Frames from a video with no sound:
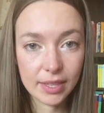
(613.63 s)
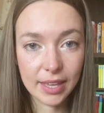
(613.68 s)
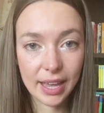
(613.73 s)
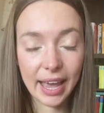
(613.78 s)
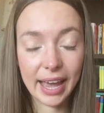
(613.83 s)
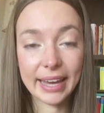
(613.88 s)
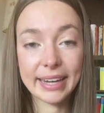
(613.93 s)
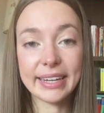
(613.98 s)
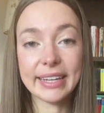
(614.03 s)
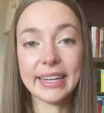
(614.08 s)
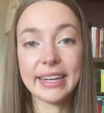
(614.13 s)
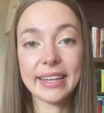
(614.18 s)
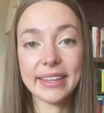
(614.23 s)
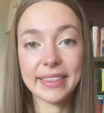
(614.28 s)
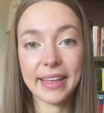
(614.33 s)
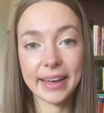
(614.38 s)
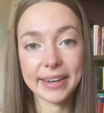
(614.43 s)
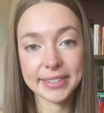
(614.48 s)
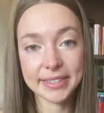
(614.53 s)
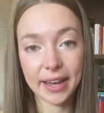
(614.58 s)
I needed
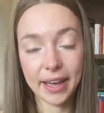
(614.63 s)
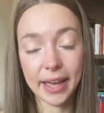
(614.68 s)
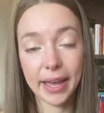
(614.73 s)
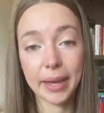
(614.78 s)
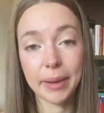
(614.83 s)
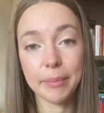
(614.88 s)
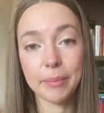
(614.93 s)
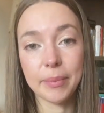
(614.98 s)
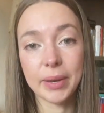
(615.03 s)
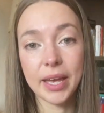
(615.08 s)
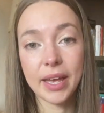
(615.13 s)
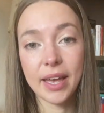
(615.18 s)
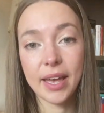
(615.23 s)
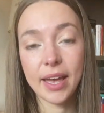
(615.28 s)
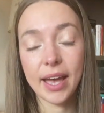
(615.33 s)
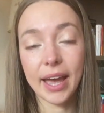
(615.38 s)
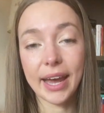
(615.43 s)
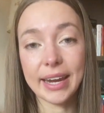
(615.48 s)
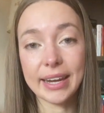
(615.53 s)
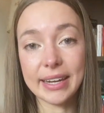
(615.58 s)
that time.
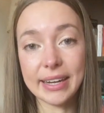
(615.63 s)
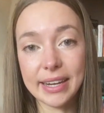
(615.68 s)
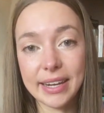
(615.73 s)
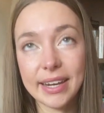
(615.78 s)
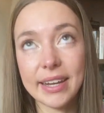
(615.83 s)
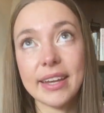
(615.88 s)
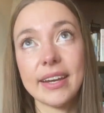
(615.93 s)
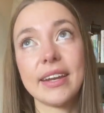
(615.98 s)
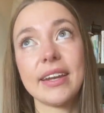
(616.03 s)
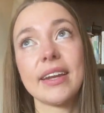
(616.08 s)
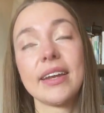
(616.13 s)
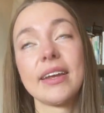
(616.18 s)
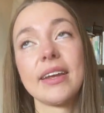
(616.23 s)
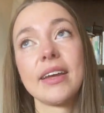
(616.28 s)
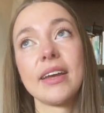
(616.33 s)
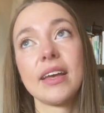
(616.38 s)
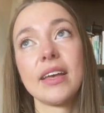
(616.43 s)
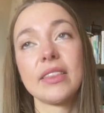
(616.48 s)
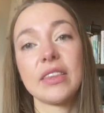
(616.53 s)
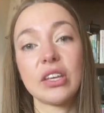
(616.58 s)
I needed
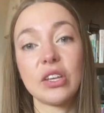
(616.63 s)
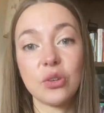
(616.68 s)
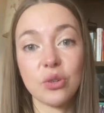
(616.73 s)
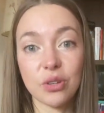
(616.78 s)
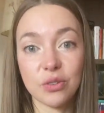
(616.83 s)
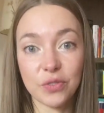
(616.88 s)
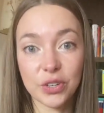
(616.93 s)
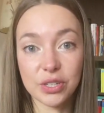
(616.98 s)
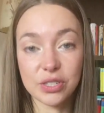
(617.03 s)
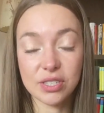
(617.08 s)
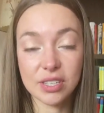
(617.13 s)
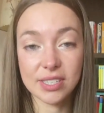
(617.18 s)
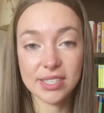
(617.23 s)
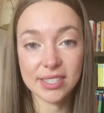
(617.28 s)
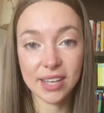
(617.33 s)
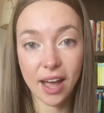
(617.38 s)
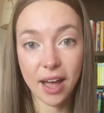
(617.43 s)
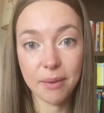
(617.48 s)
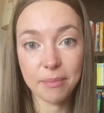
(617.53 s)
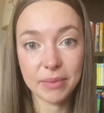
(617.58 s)
the universe to
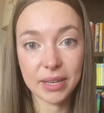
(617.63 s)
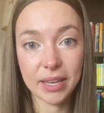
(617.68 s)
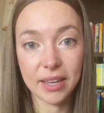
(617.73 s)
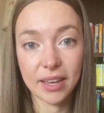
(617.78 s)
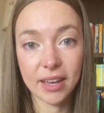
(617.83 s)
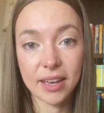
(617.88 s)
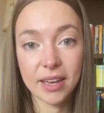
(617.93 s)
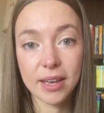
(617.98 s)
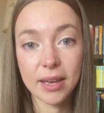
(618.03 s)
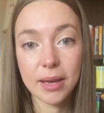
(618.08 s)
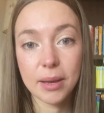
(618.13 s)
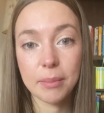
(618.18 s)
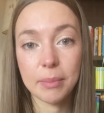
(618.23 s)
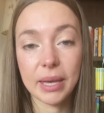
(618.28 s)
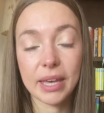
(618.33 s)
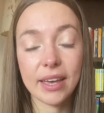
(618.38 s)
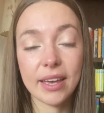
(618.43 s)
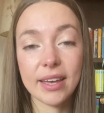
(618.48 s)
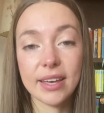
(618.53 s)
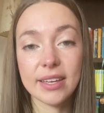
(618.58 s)
stop me,
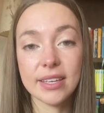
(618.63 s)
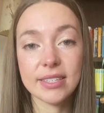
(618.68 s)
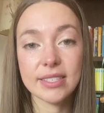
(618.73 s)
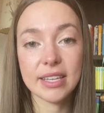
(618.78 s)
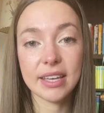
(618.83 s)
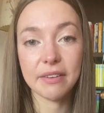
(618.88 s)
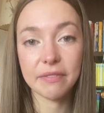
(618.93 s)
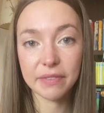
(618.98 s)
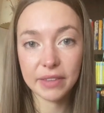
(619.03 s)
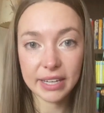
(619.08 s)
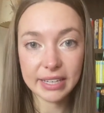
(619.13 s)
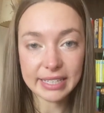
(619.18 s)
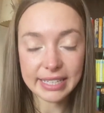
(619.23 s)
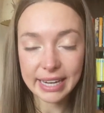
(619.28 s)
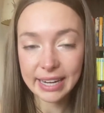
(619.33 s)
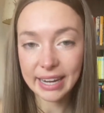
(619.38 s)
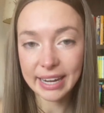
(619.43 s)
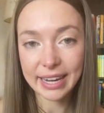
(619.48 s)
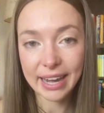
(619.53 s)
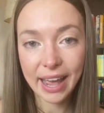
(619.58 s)
because if they
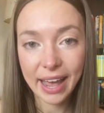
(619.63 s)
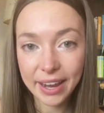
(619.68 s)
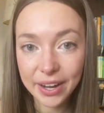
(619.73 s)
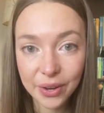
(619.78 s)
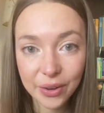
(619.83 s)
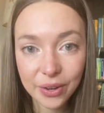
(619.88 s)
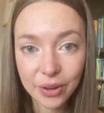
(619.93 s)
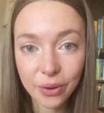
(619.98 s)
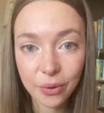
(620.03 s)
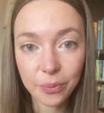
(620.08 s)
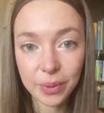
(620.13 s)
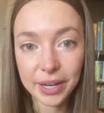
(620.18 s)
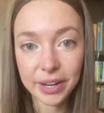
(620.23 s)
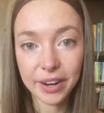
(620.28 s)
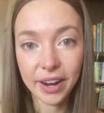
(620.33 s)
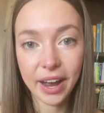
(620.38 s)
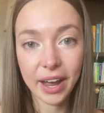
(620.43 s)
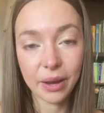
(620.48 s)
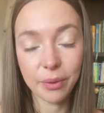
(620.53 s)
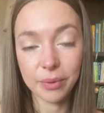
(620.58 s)
didn't, I don't know
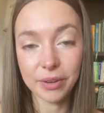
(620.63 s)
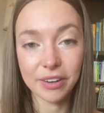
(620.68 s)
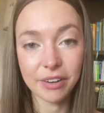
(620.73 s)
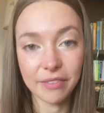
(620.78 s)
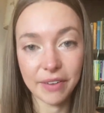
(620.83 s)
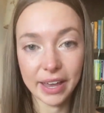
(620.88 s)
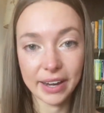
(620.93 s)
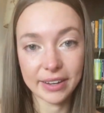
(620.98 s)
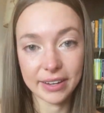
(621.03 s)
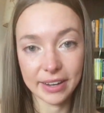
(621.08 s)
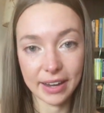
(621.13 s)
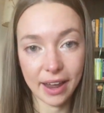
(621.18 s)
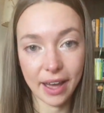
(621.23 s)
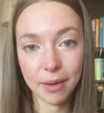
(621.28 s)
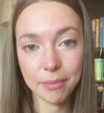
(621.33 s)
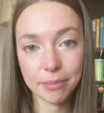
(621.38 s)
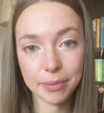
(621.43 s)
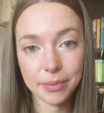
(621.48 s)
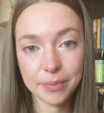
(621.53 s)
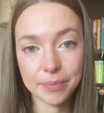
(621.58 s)
where I would have ended up.